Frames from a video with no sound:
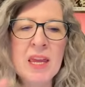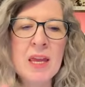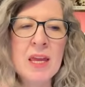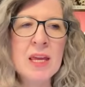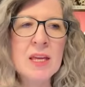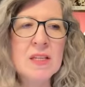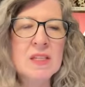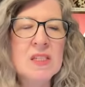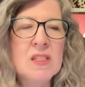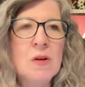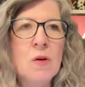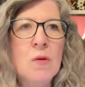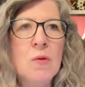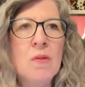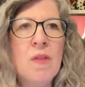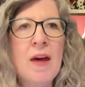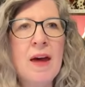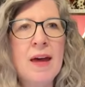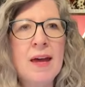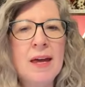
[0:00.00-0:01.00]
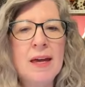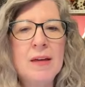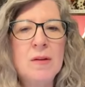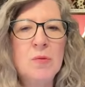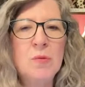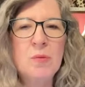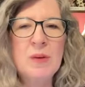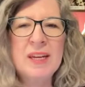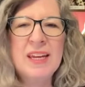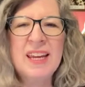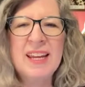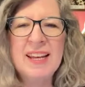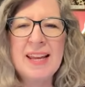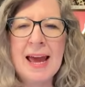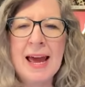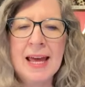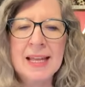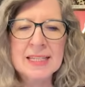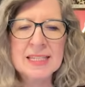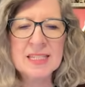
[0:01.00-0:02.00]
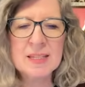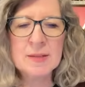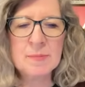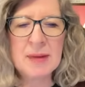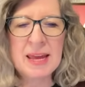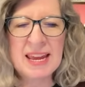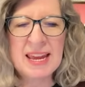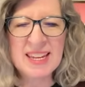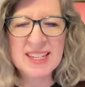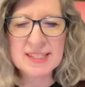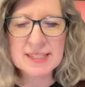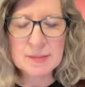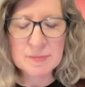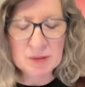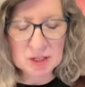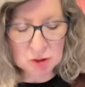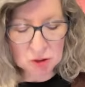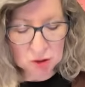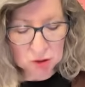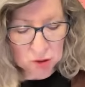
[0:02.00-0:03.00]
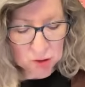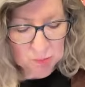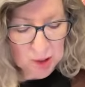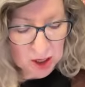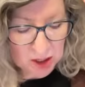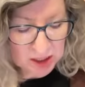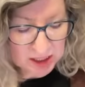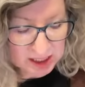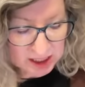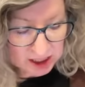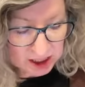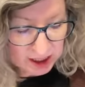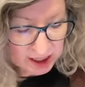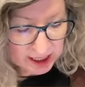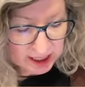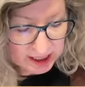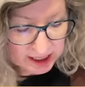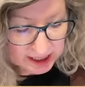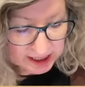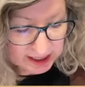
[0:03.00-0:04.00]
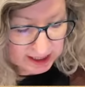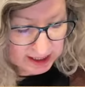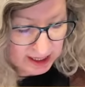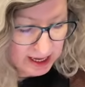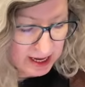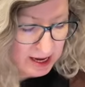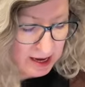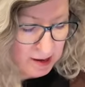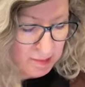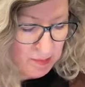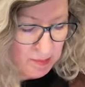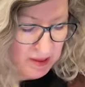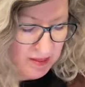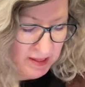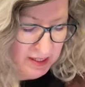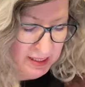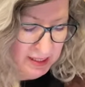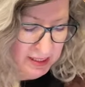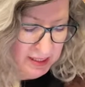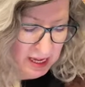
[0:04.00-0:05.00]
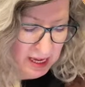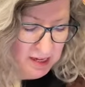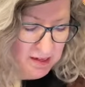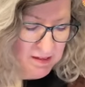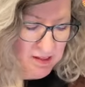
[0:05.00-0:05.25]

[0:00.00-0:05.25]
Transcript: so that we can add some asymmetrical parts to this. But this is kind of the